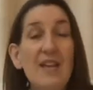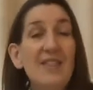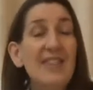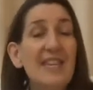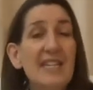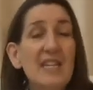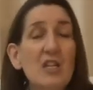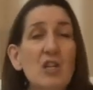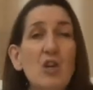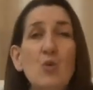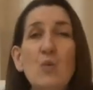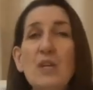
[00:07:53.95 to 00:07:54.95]
This is
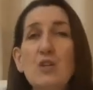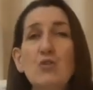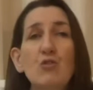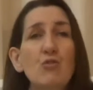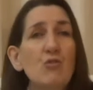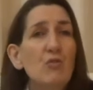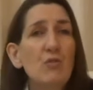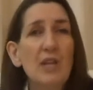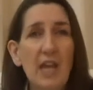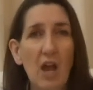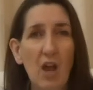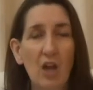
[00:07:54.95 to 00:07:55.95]
who we
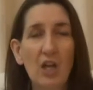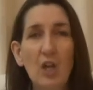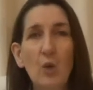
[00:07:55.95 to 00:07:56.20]
truly are.